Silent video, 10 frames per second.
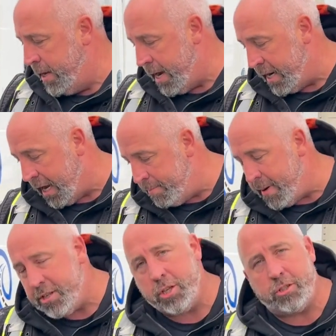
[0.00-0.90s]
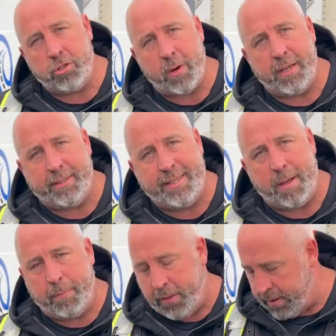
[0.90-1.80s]
and I measure tread
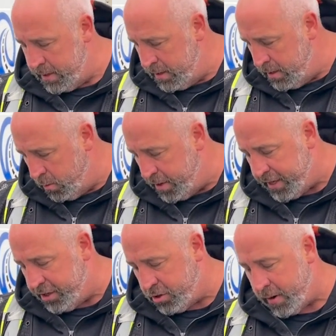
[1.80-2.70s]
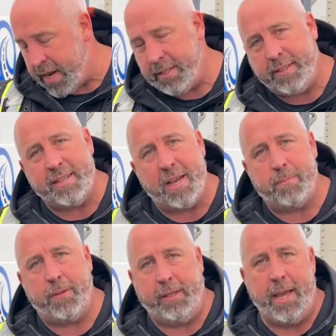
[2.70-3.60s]
depth with a tread
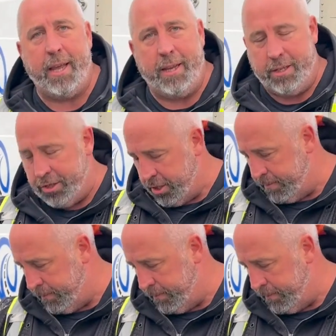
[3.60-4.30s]
depth gauge.